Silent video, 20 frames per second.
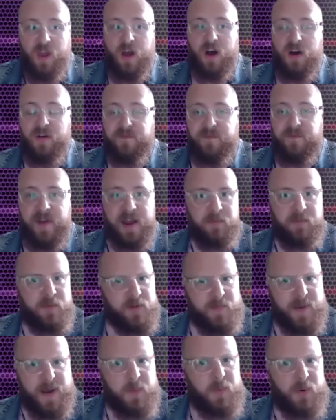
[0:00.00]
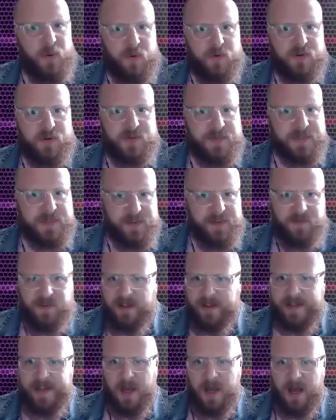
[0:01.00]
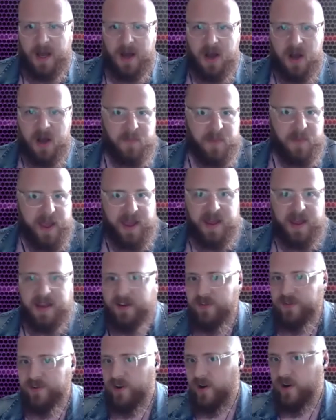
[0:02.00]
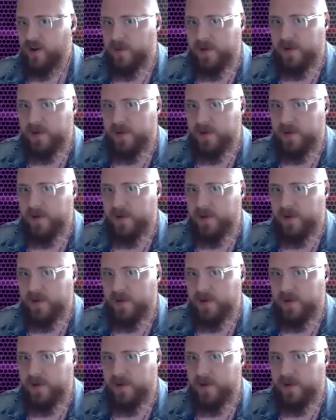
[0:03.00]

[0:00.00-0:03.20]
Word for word: a family member, or specifically a, a pet? You're talking